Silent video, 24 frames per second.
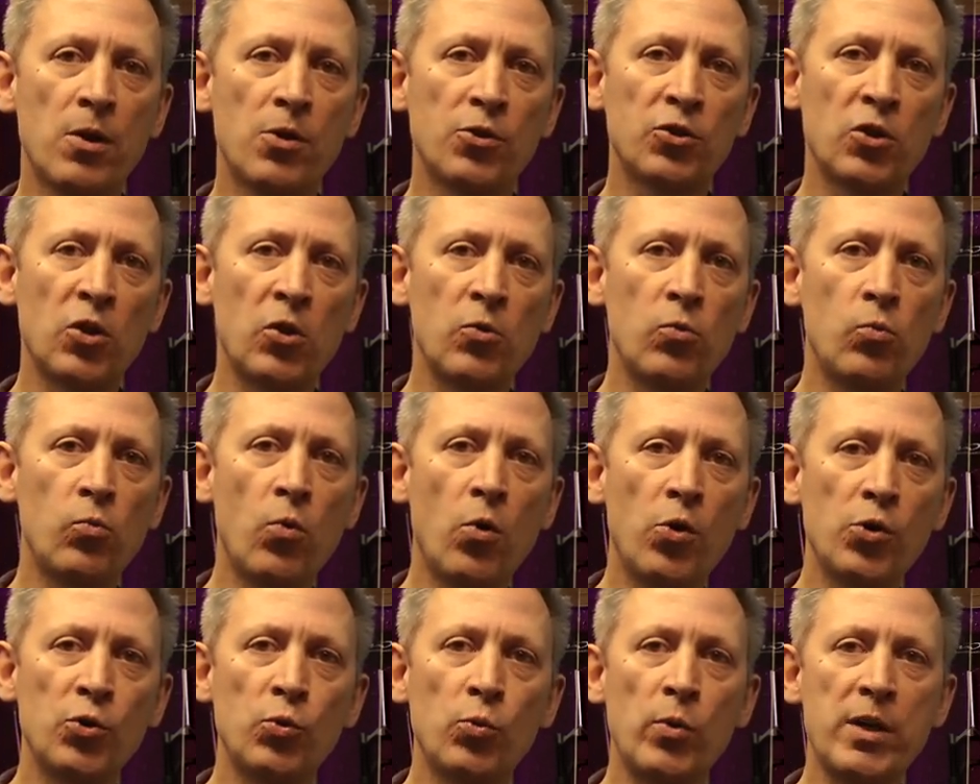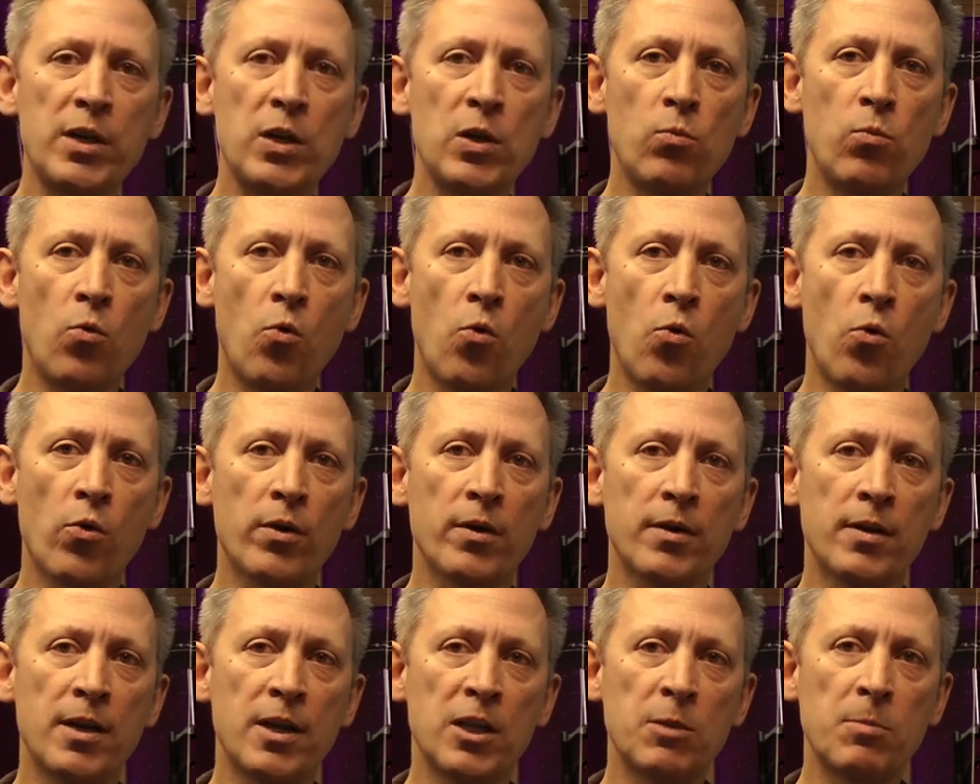So watch where you
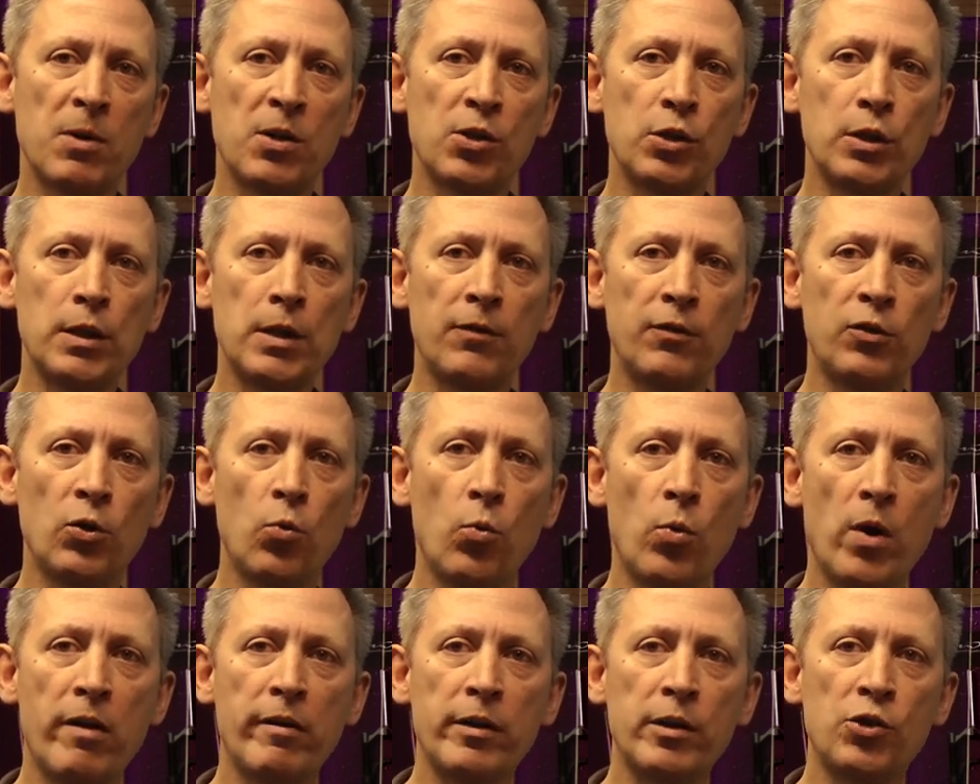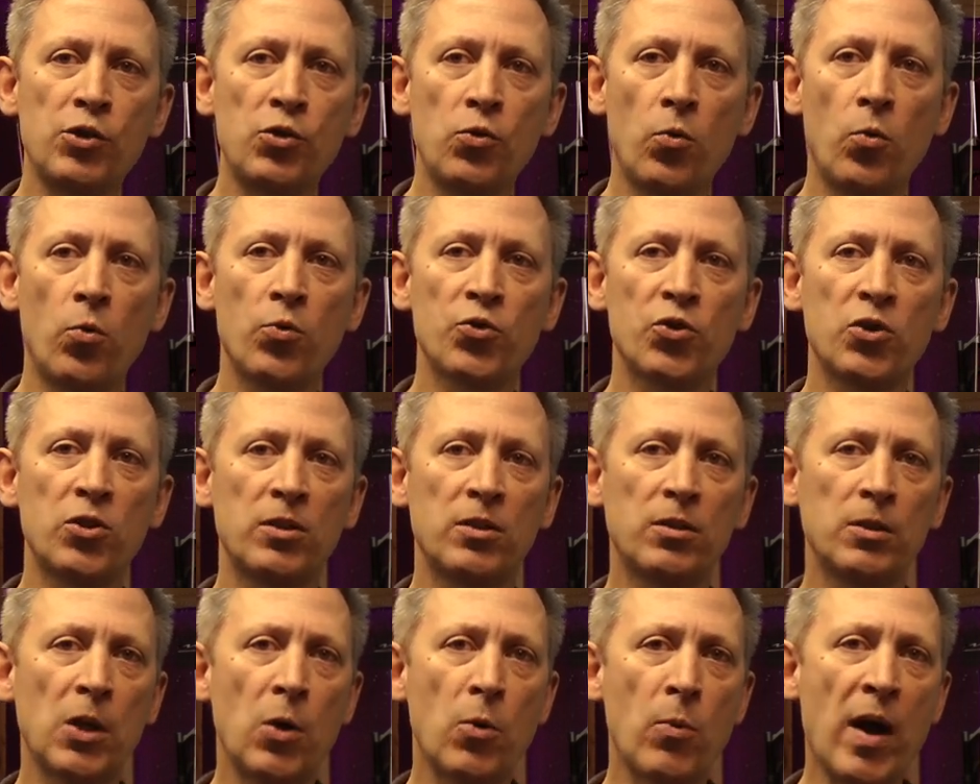walk, especially if you're wearing shorts
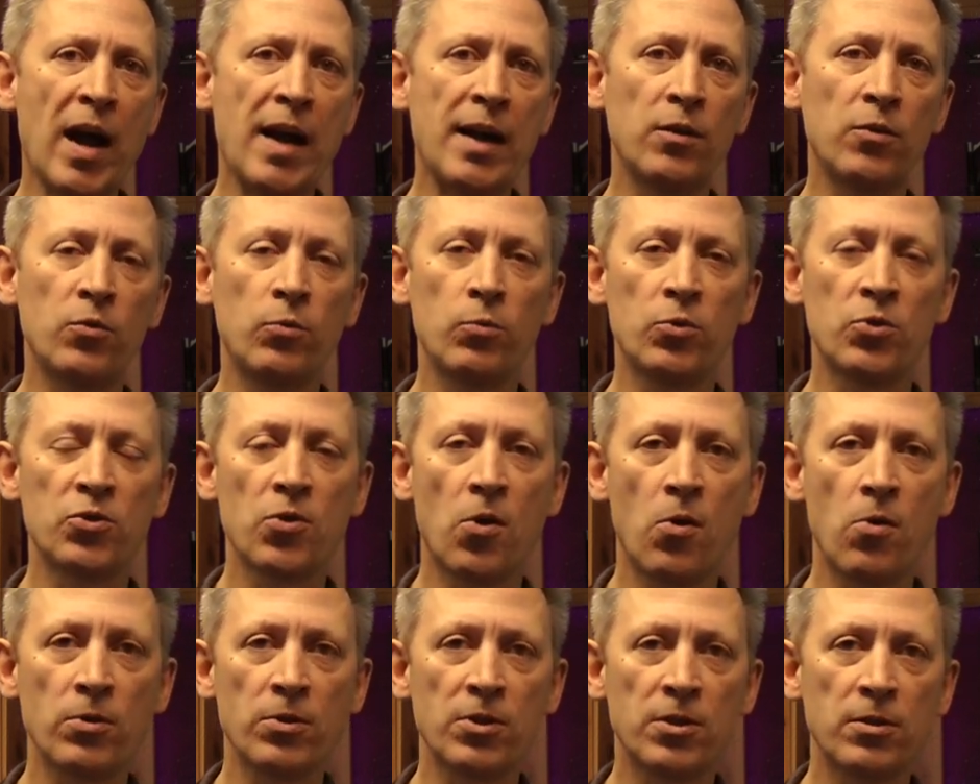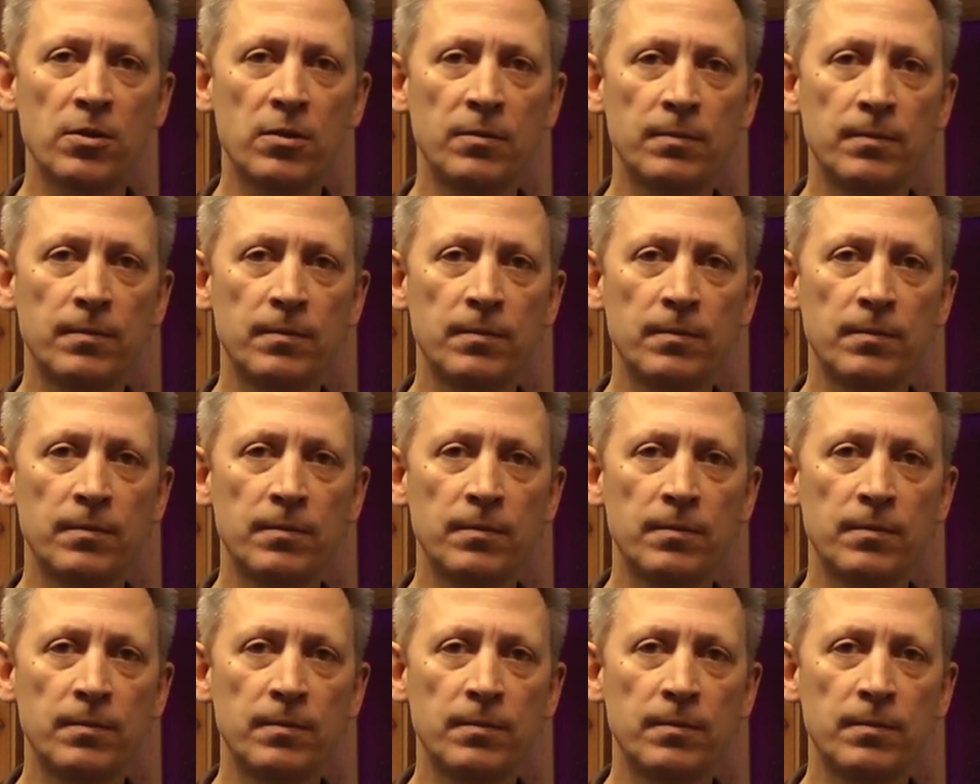and low ankle socks.